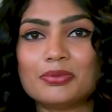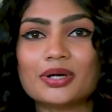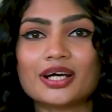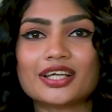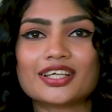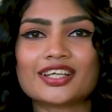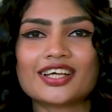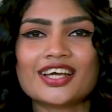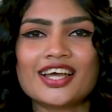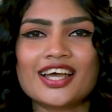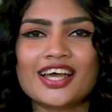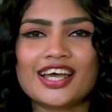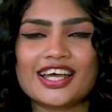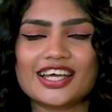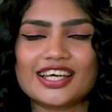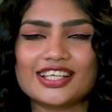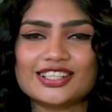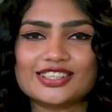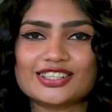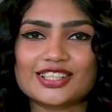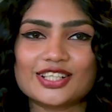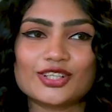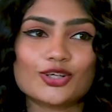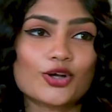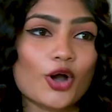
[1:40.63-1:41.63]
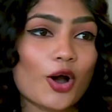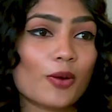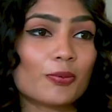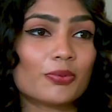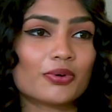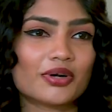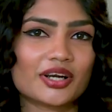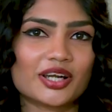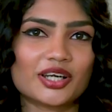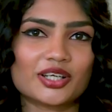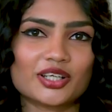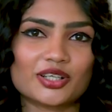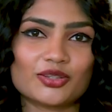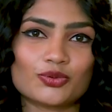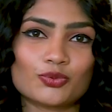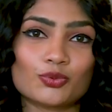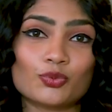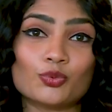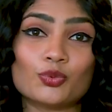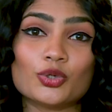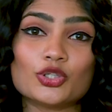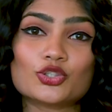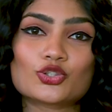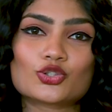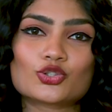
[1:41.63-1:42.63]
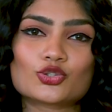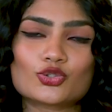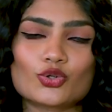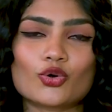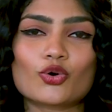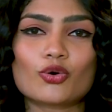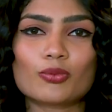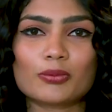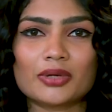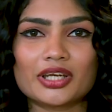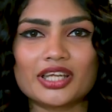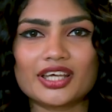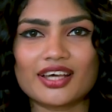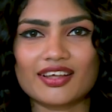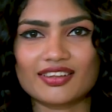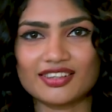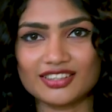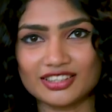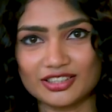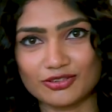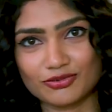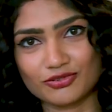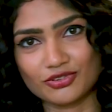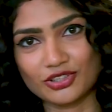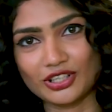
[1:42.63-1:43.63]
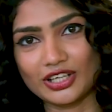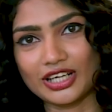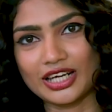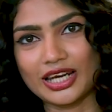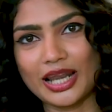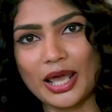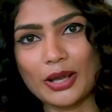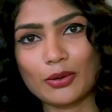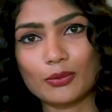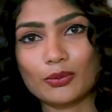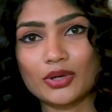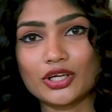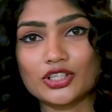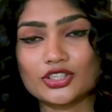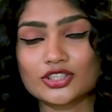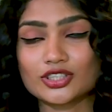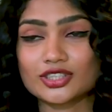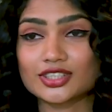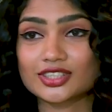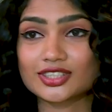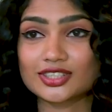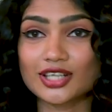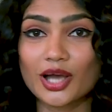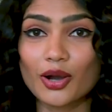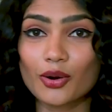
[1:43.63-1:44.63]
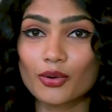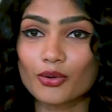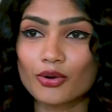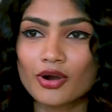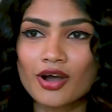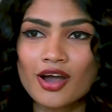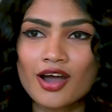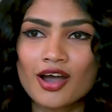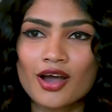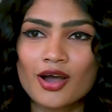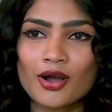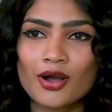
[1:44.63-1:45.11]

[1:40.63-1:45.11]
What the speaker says: but is incorporated with so many other different languages. Now,